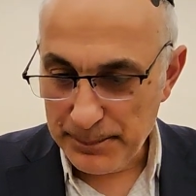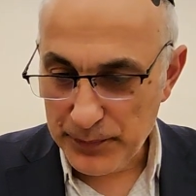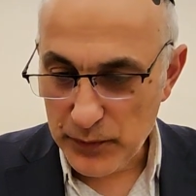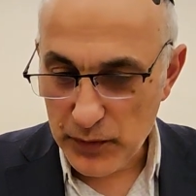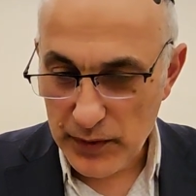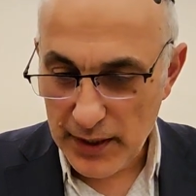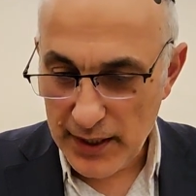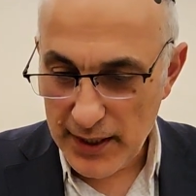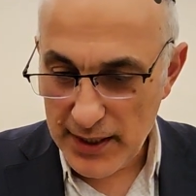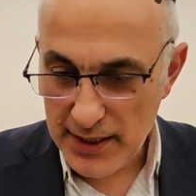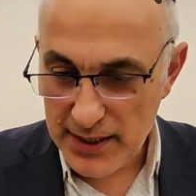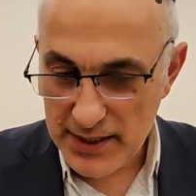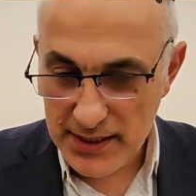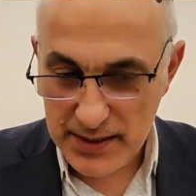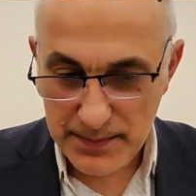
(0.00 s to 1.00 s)

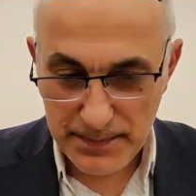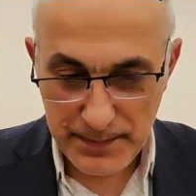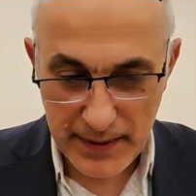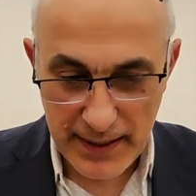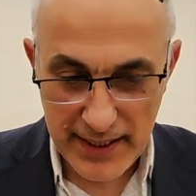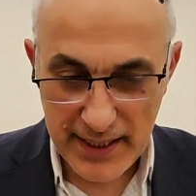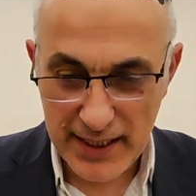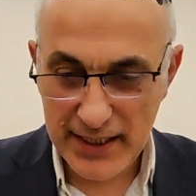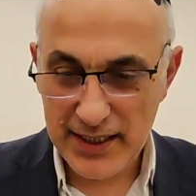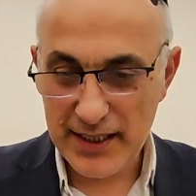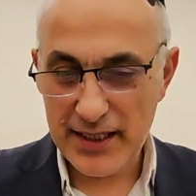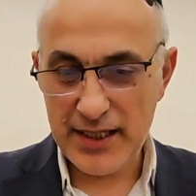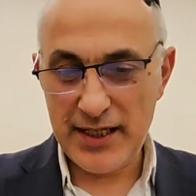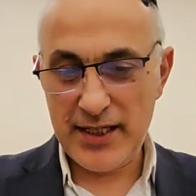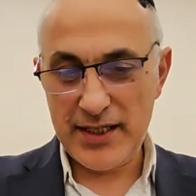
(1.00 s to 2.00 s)
Today's perek
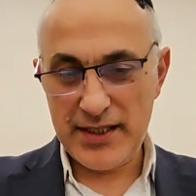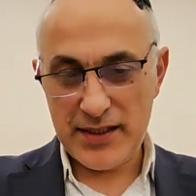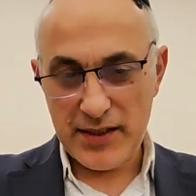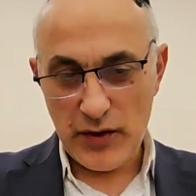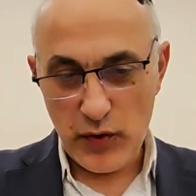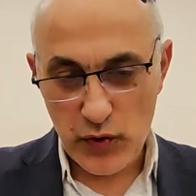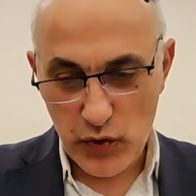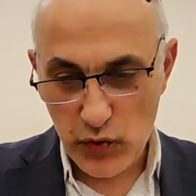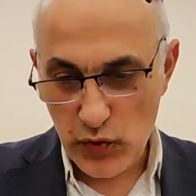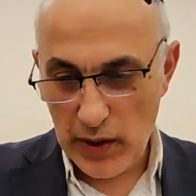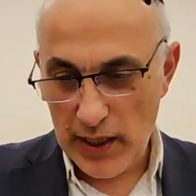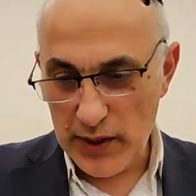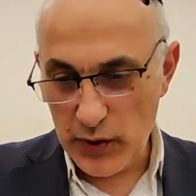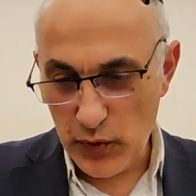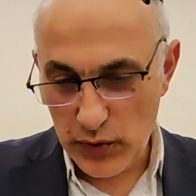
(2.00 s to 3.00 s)
is
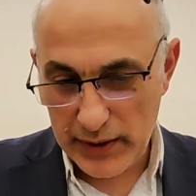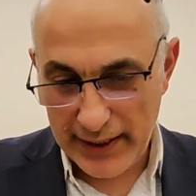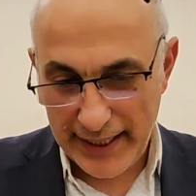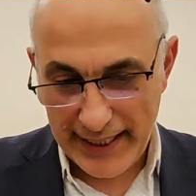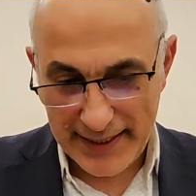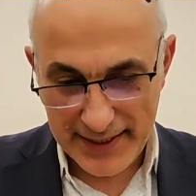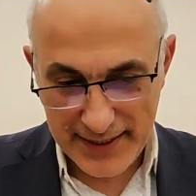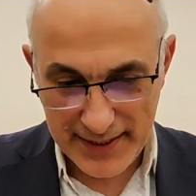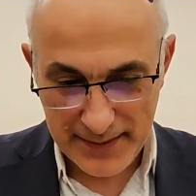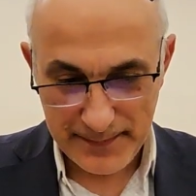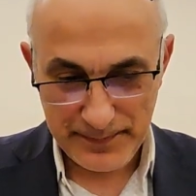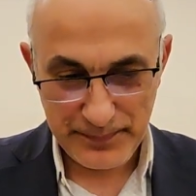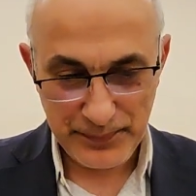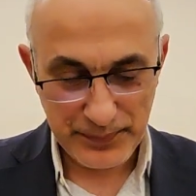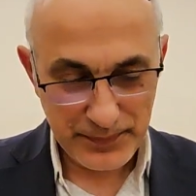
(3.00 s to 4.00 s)
Yehoshuah Yudchet.
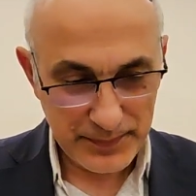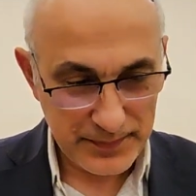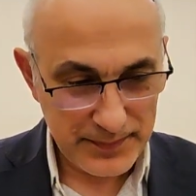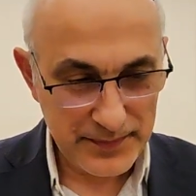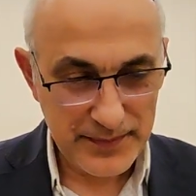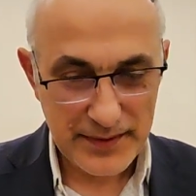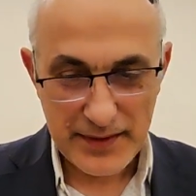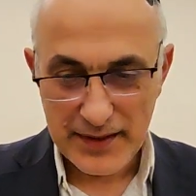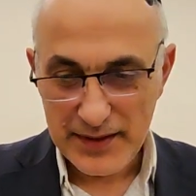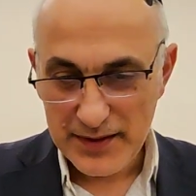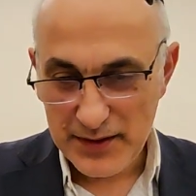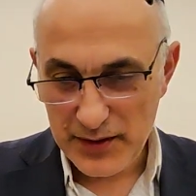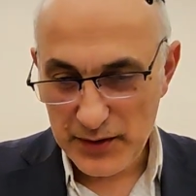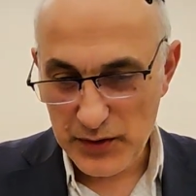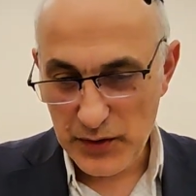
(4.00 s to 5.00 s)

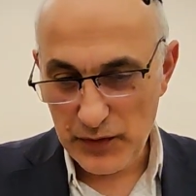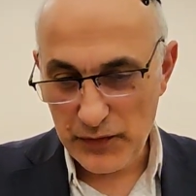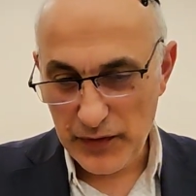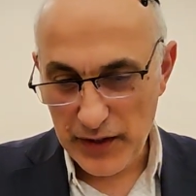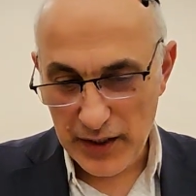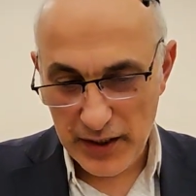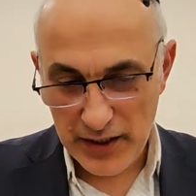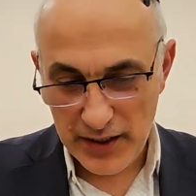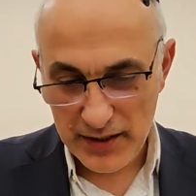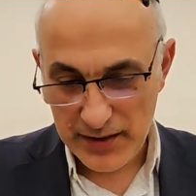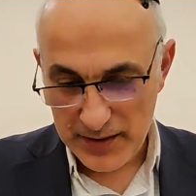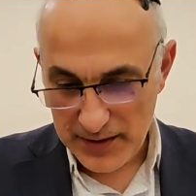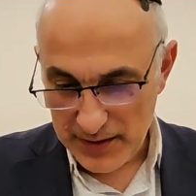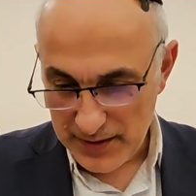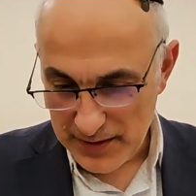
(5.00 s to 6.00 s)
So far
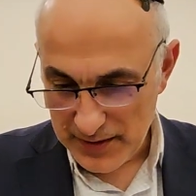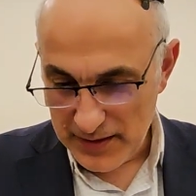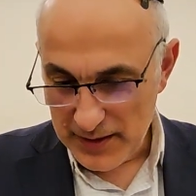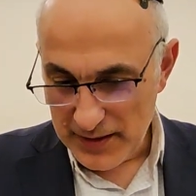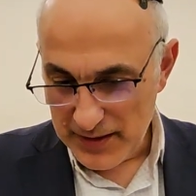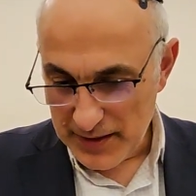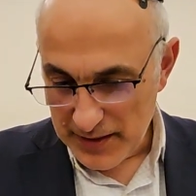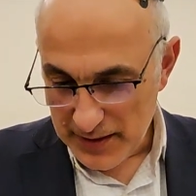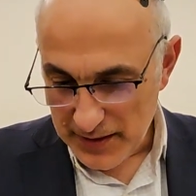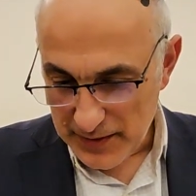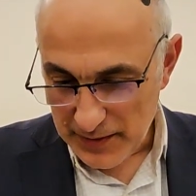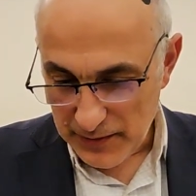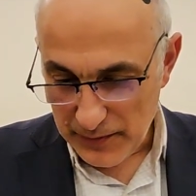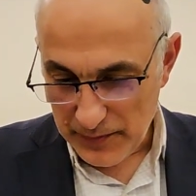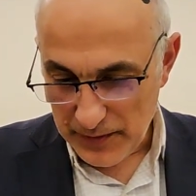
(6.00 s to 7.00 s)

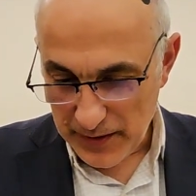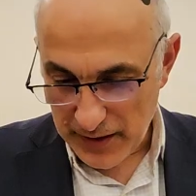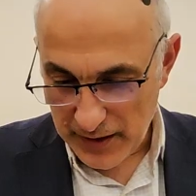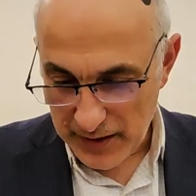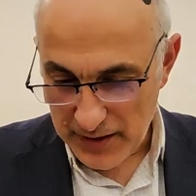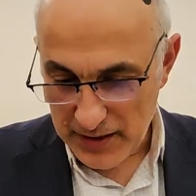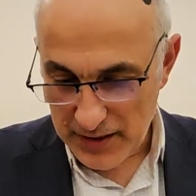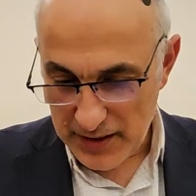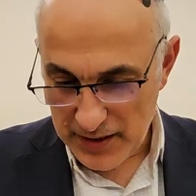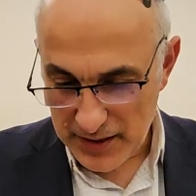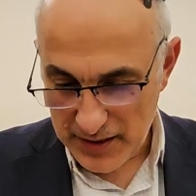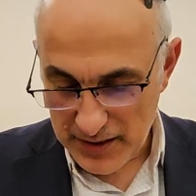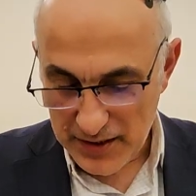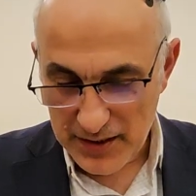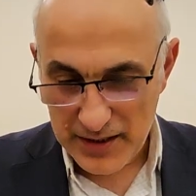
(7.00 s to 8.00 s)
we got
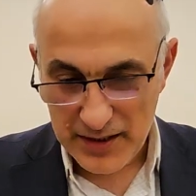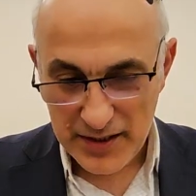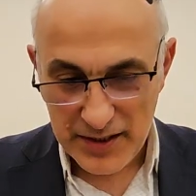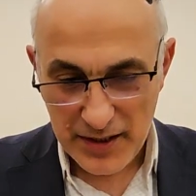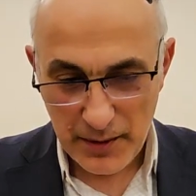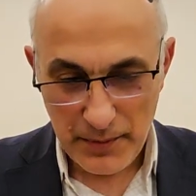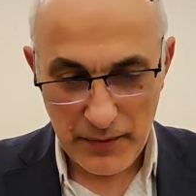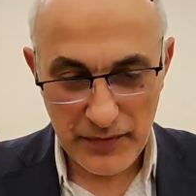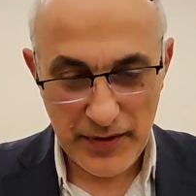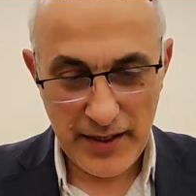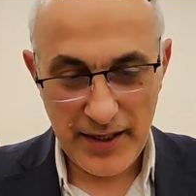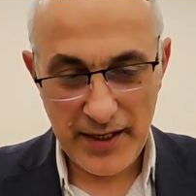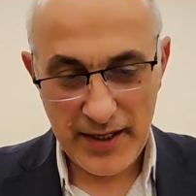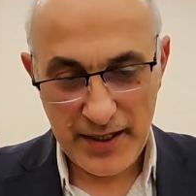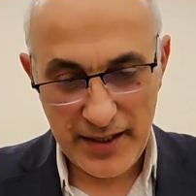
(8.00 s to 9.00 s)
some of
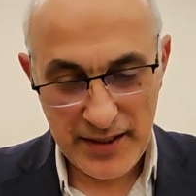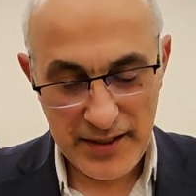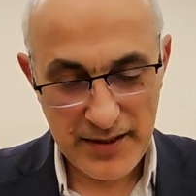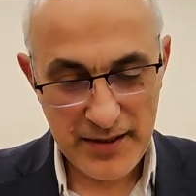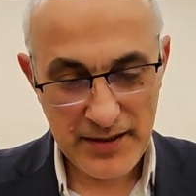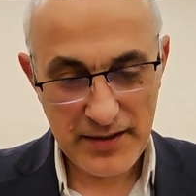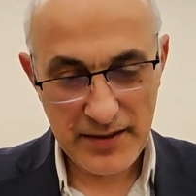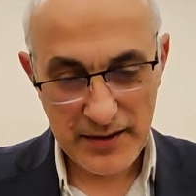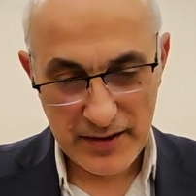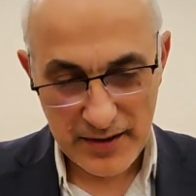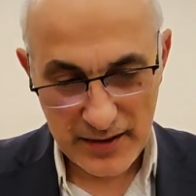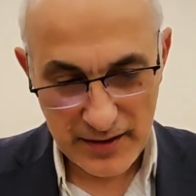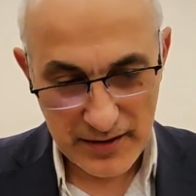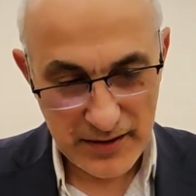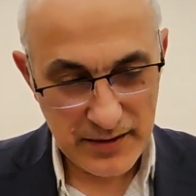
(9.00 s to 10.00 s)
the
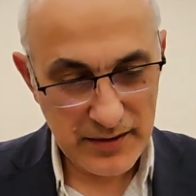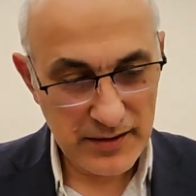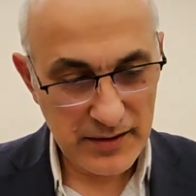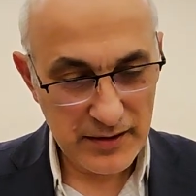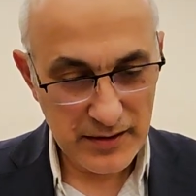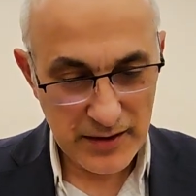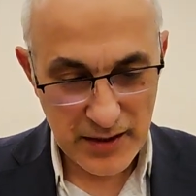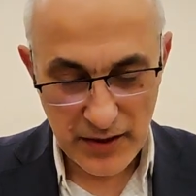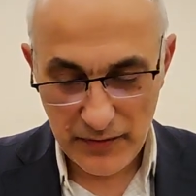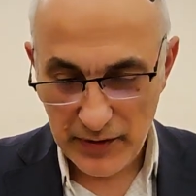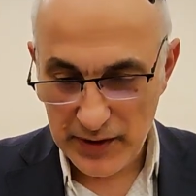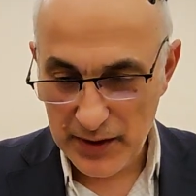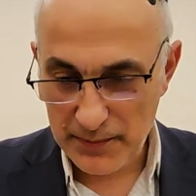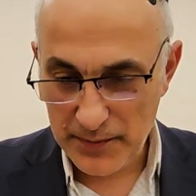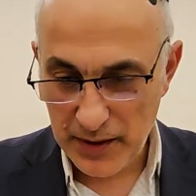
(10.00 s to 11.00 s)

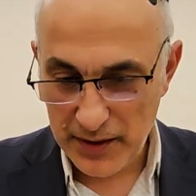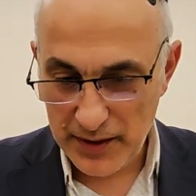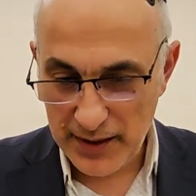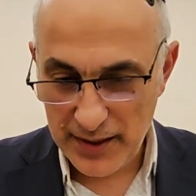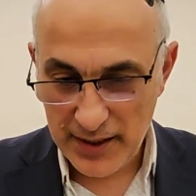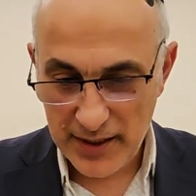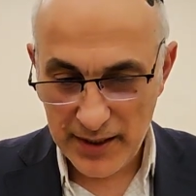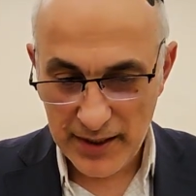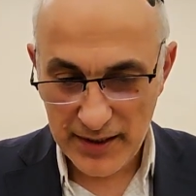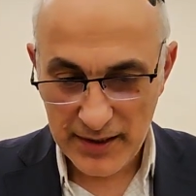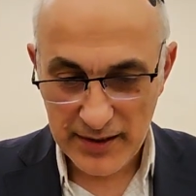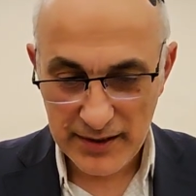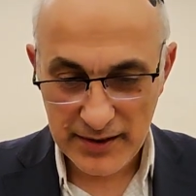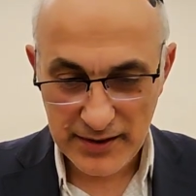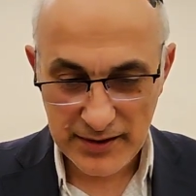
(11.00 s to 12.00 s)
Shavatim got their
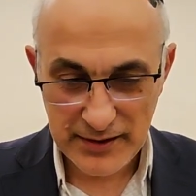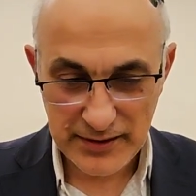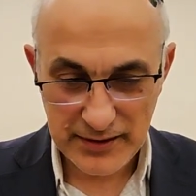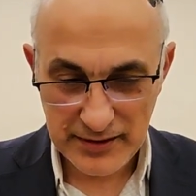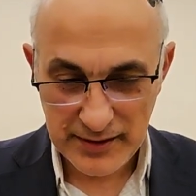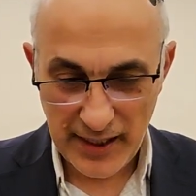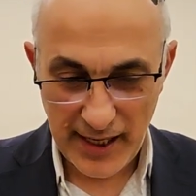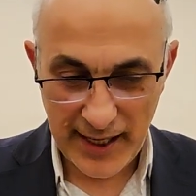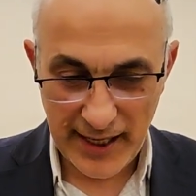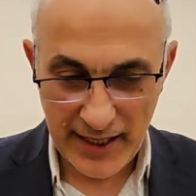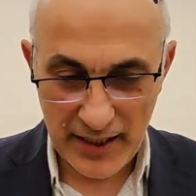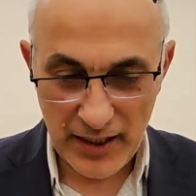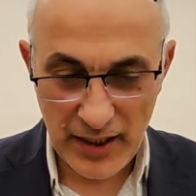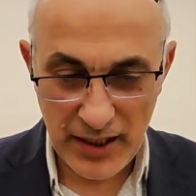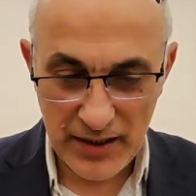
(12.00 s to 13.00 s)

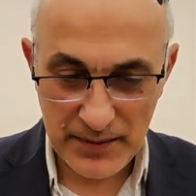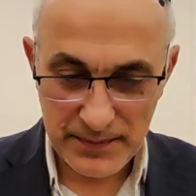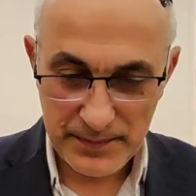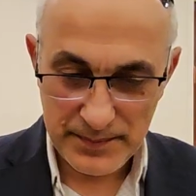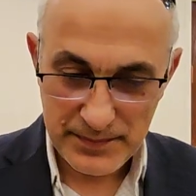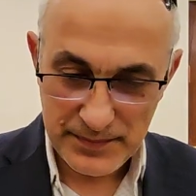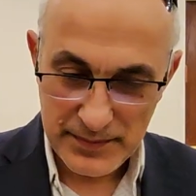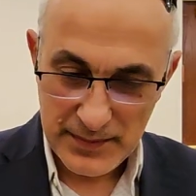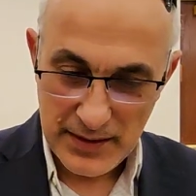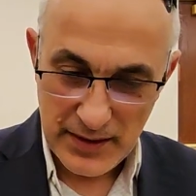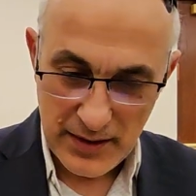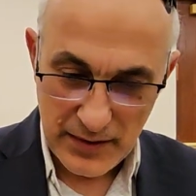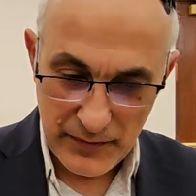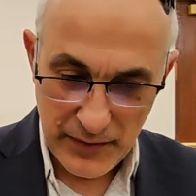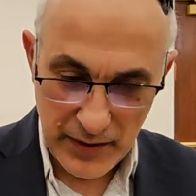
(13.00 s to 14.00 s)
Nachala.
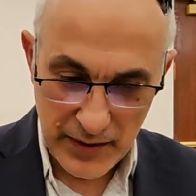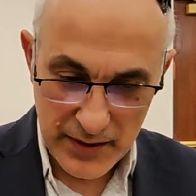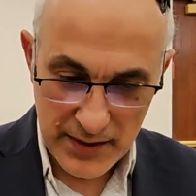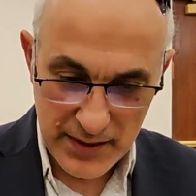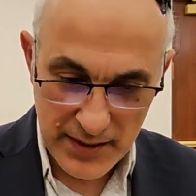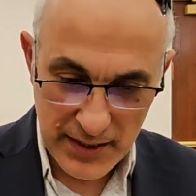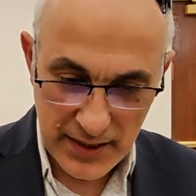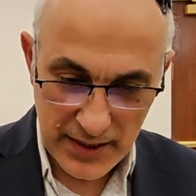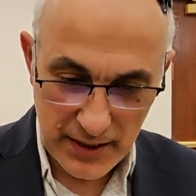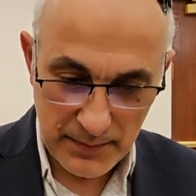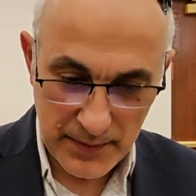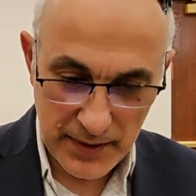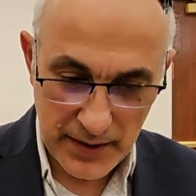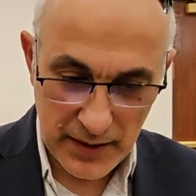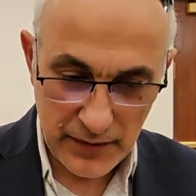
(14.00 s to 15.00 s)
We are still in the
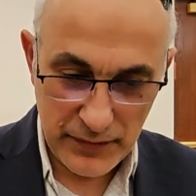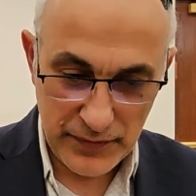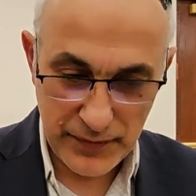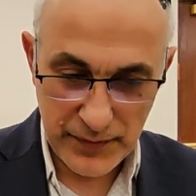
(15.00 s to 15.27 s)
middle of